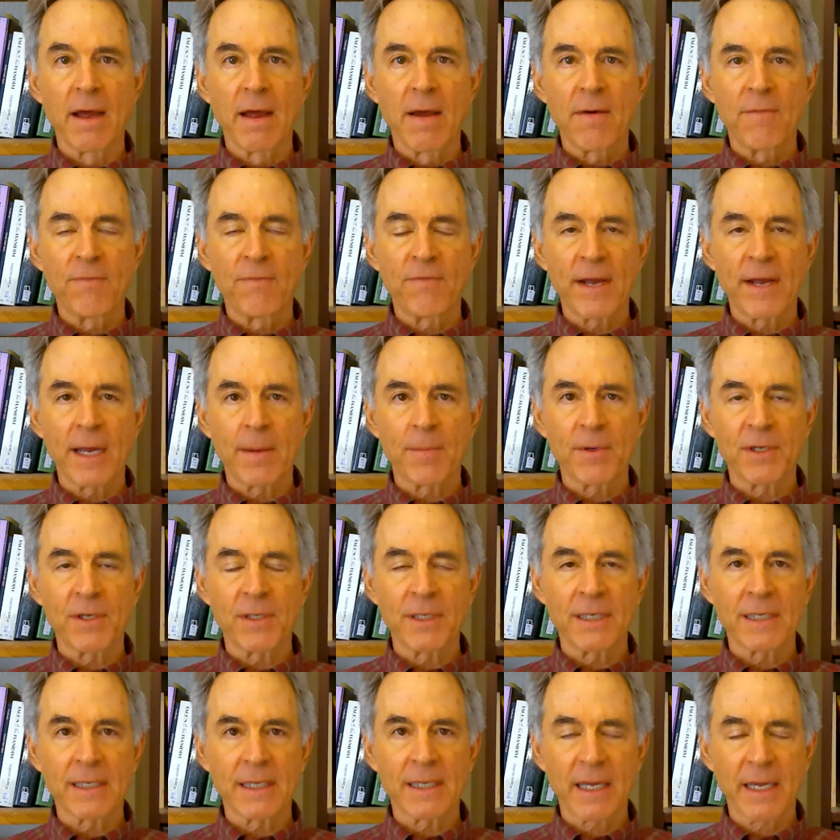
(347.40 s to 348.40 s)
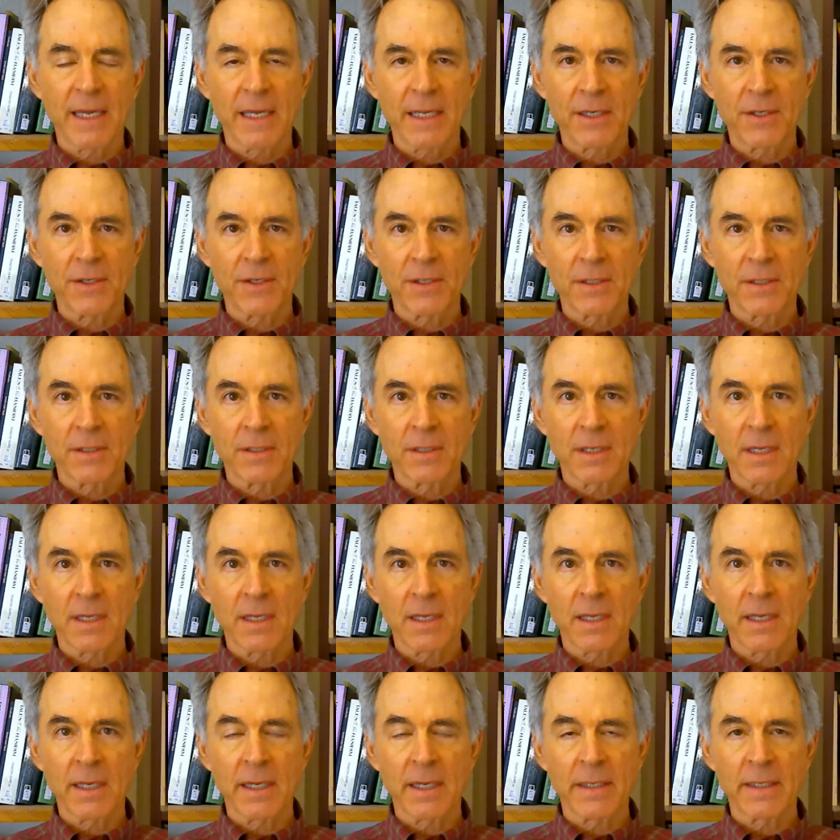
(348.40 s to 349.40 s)
famine in Canaan,
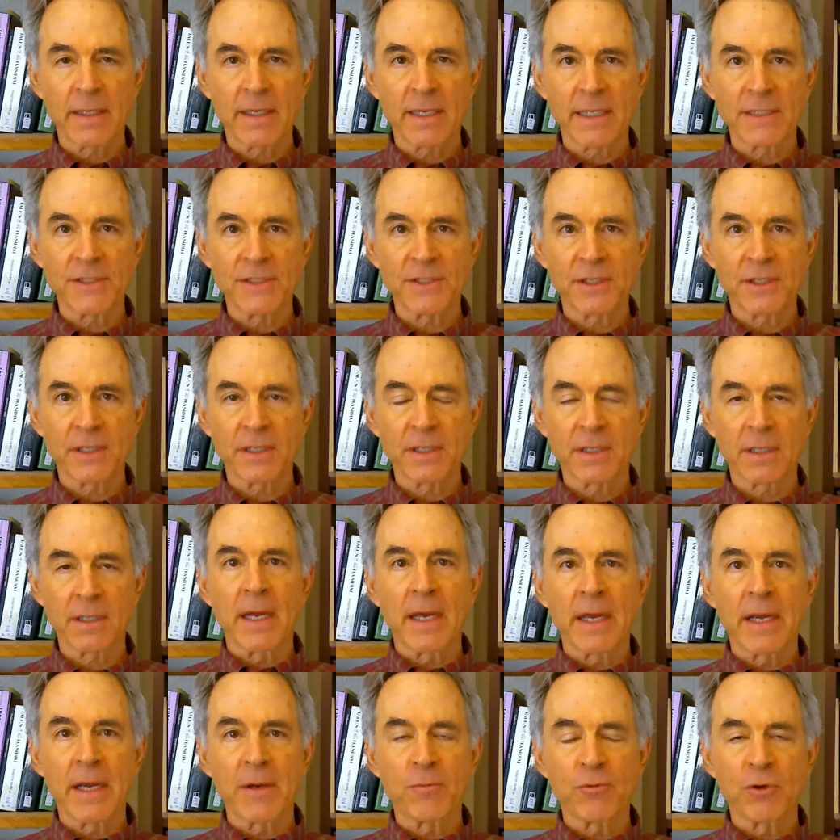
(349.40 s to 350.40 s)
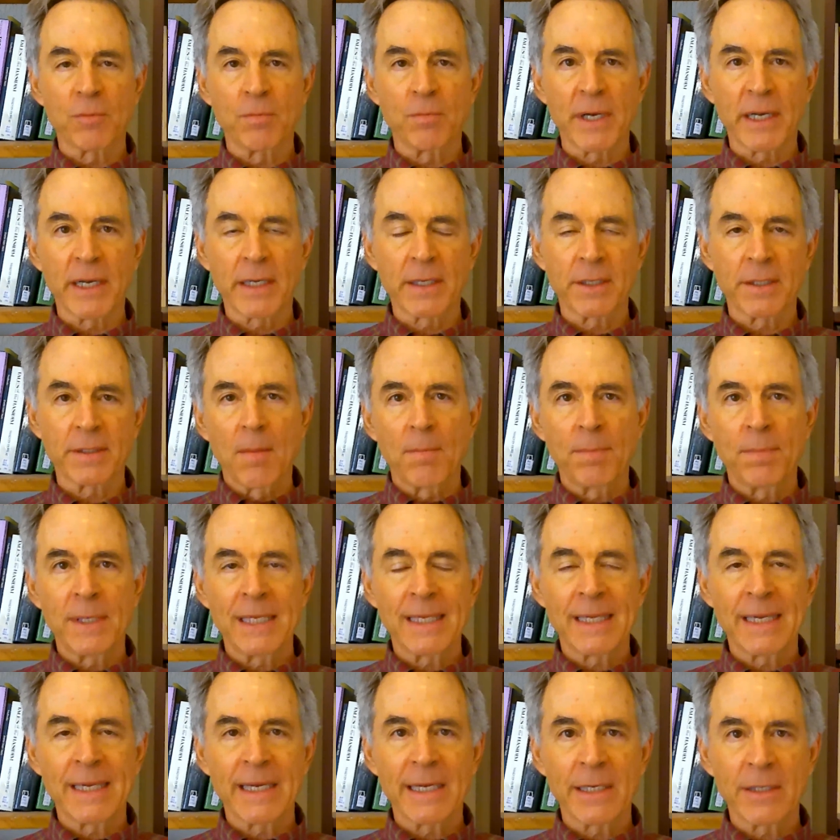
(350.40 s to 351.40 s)
and Isaac and Rebekah
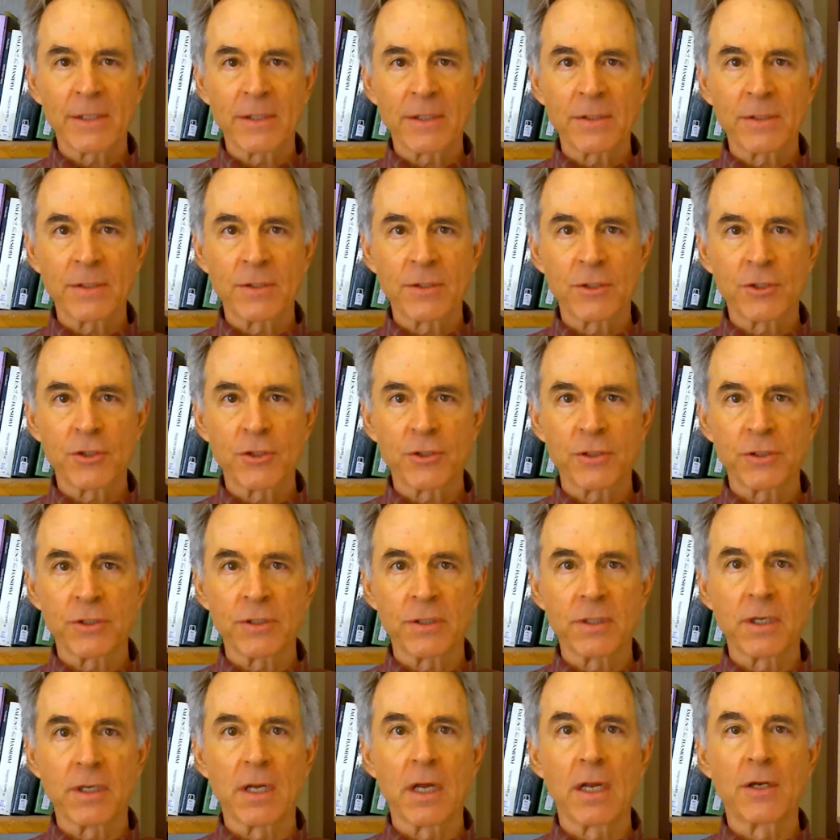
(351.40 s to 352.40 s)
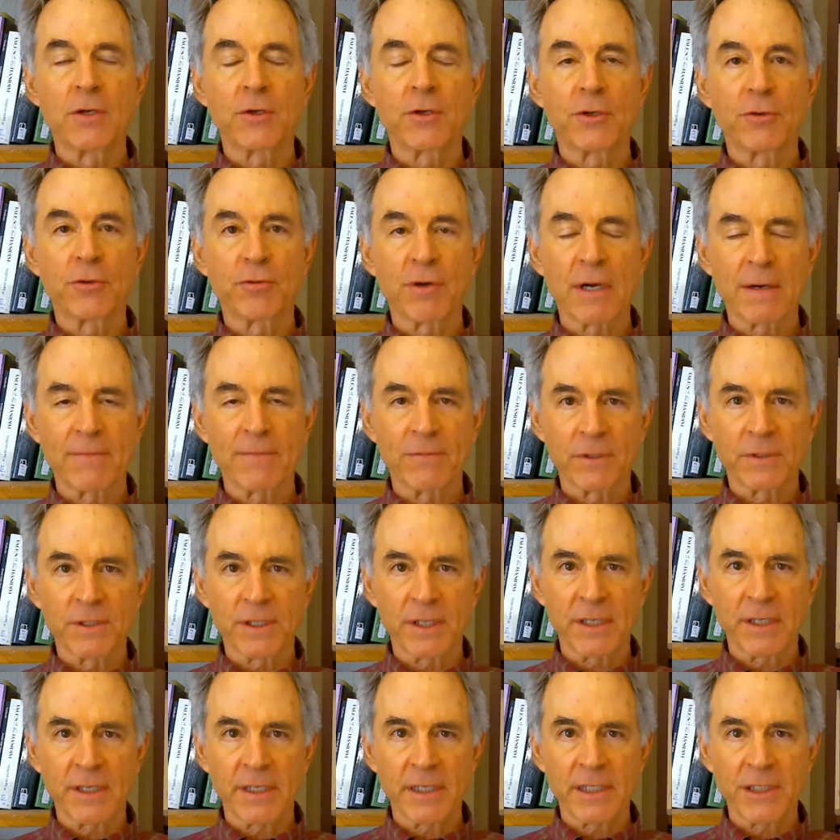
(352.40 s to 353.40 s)
begin to travel
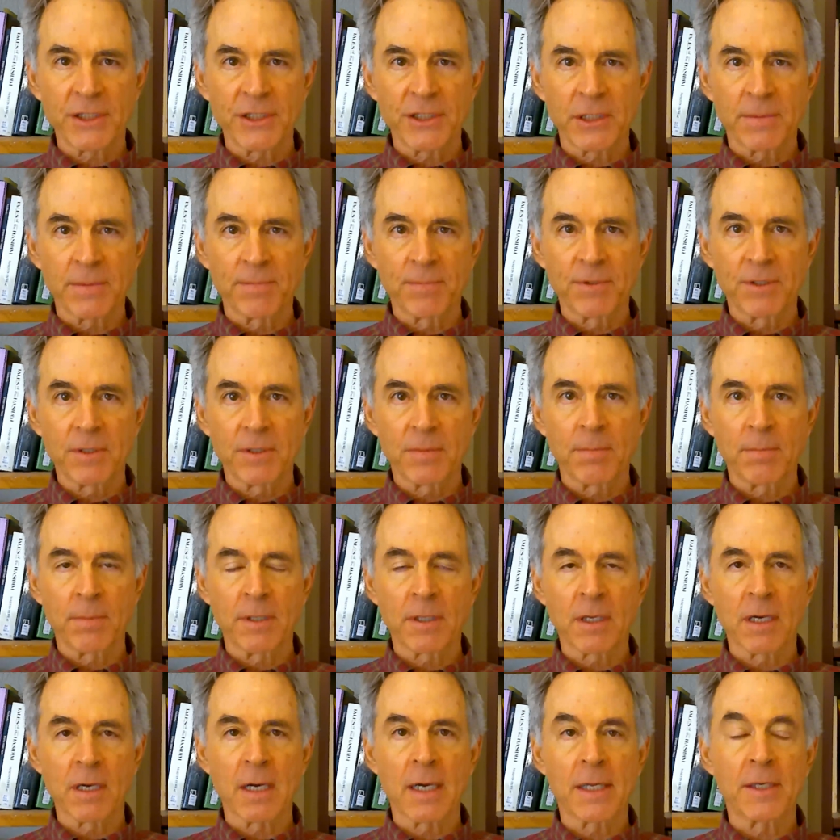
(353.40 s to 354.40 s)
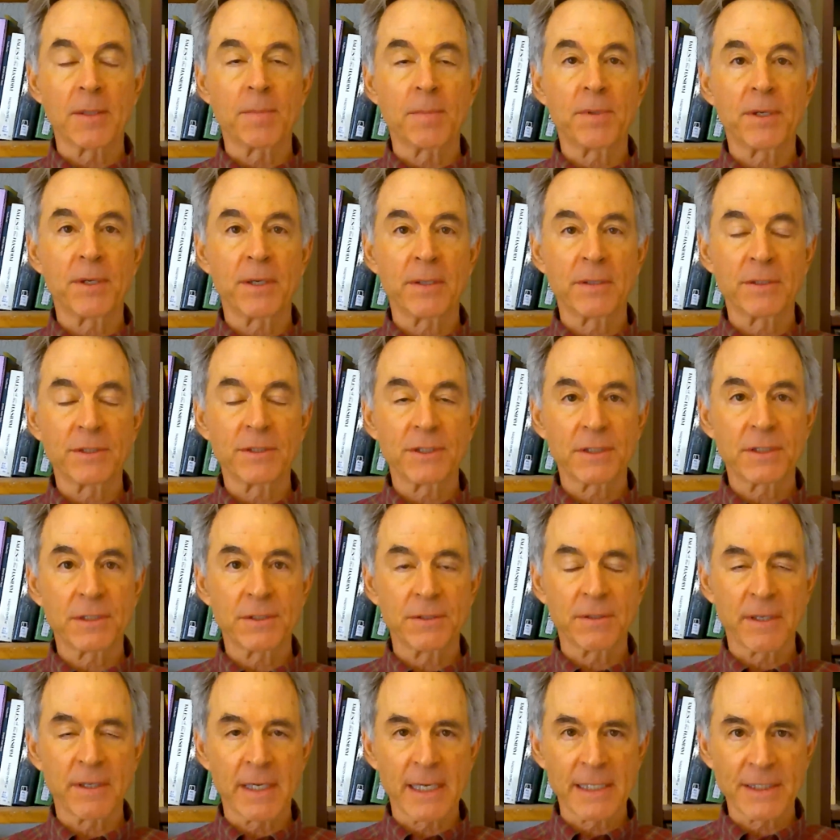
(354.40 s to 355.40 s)
to Egypt, but God appears
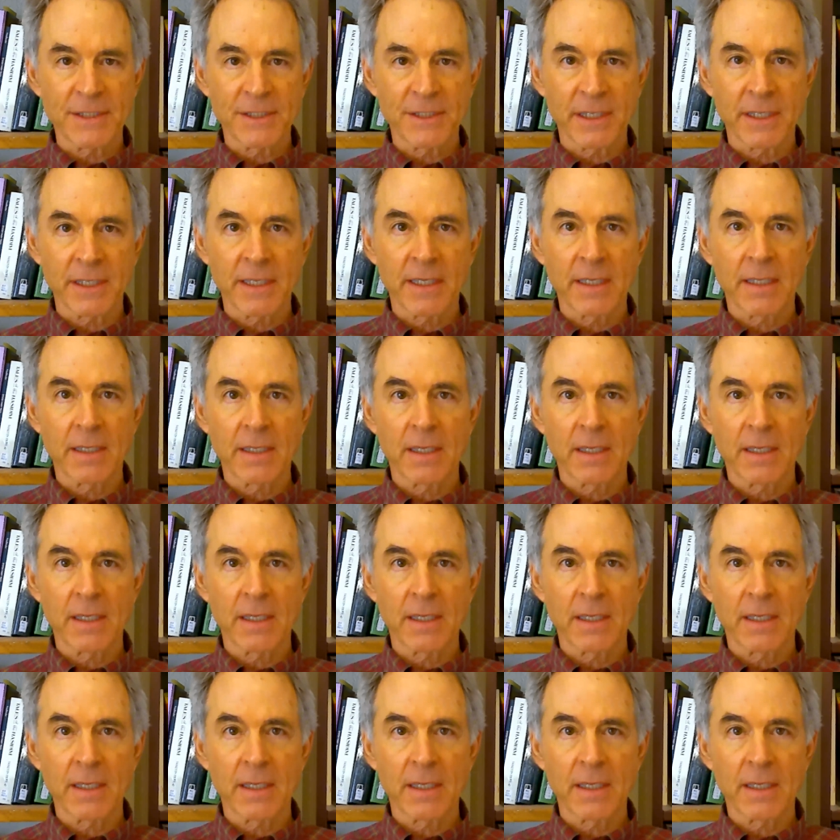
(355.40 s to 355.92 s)
to Isaac